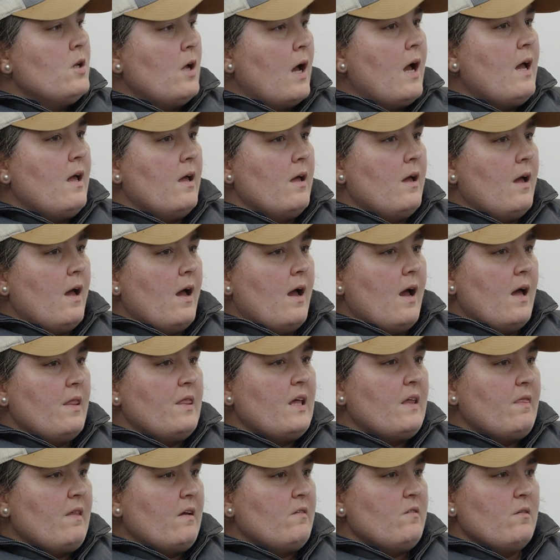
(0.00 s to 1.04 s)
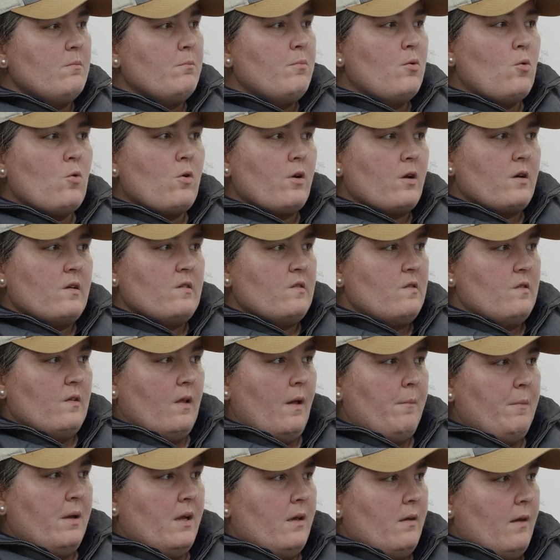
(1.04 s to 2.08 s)
I think that's important because,
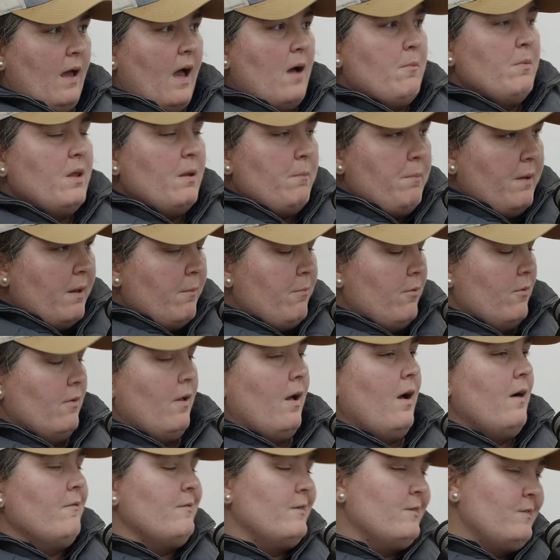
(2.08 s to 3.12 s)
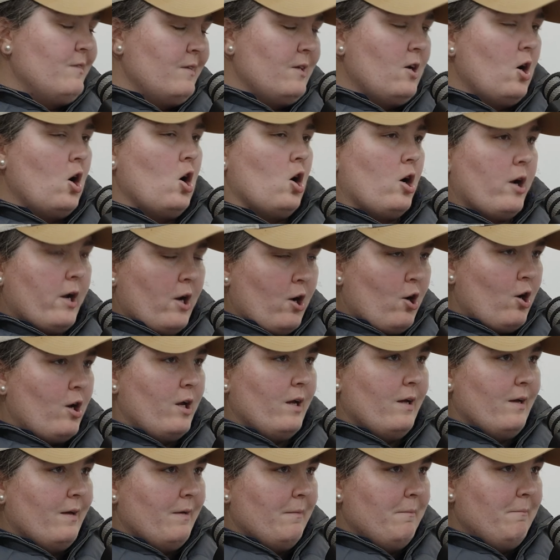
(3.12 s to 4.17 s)
how many people, obviously, our
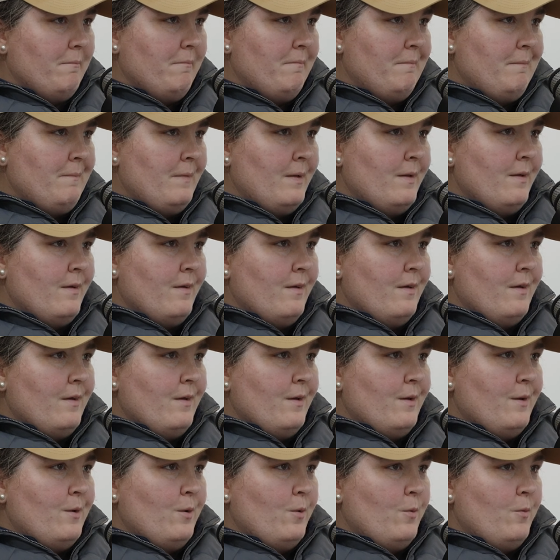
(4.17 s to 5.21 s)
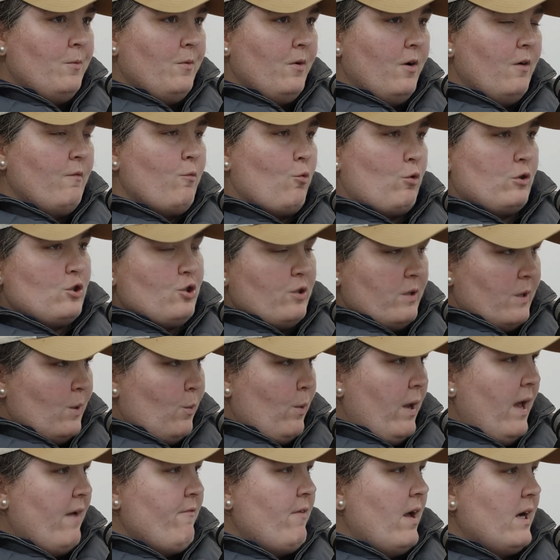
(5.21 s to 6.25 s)
area, unfortunately,
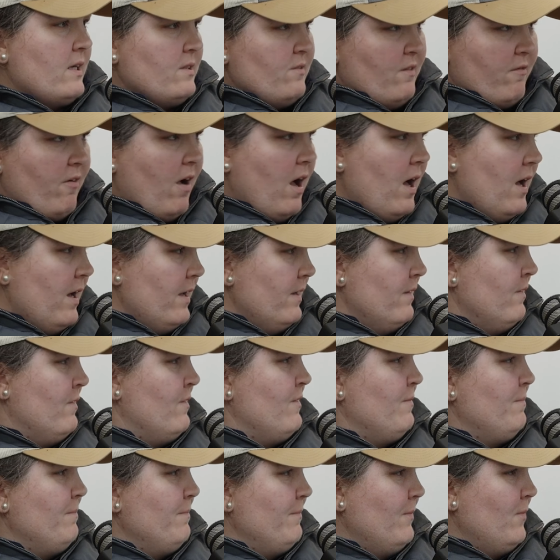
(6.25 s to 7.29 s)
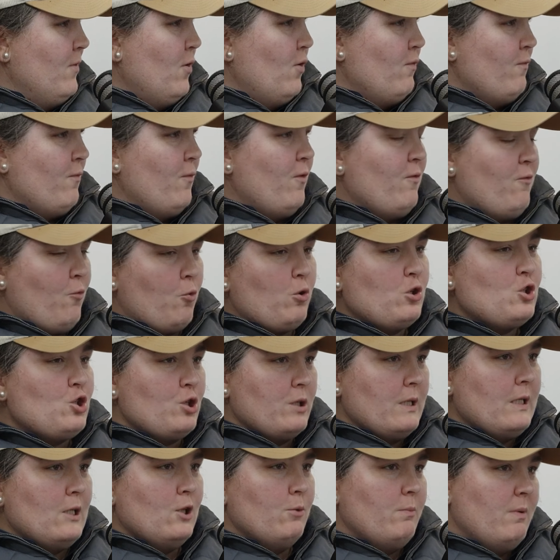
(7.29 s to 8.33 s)
we have acts of God.
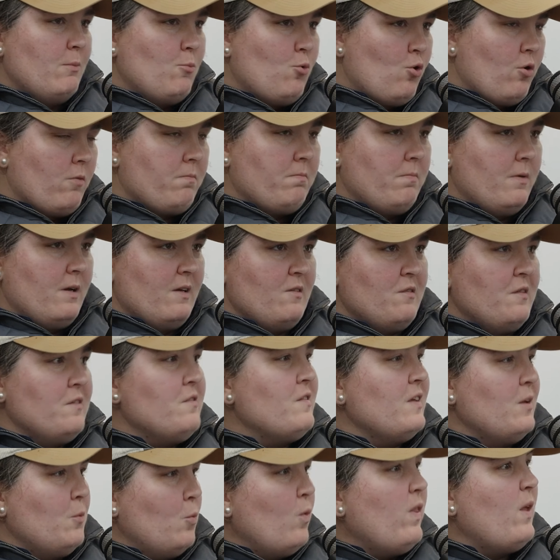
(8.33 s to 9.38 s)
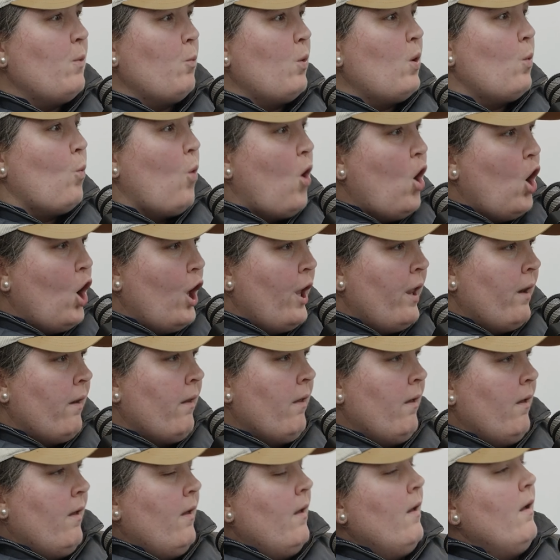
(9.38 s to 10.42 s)
Unfortunately, a little bit more consistent than we want.
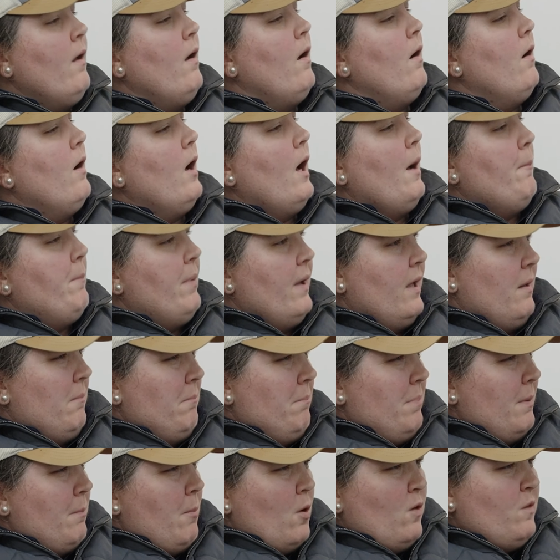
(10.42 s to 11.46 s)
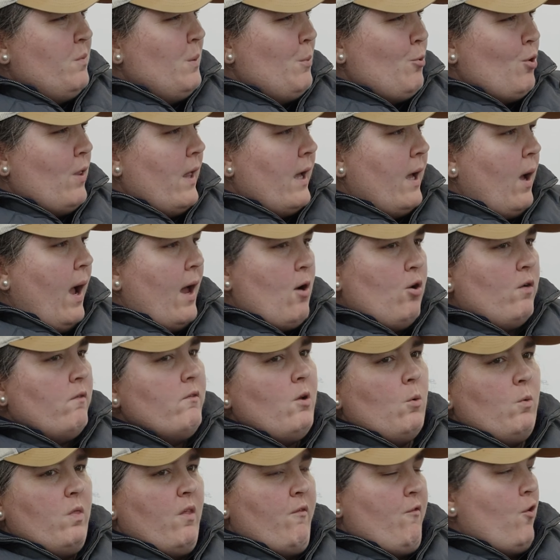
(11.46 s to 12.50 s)
But most people are like, I don't even
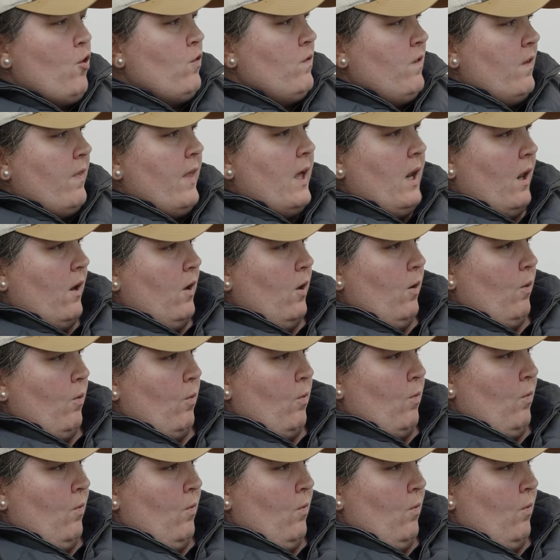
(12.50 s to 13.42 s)
know what the first thing that I do.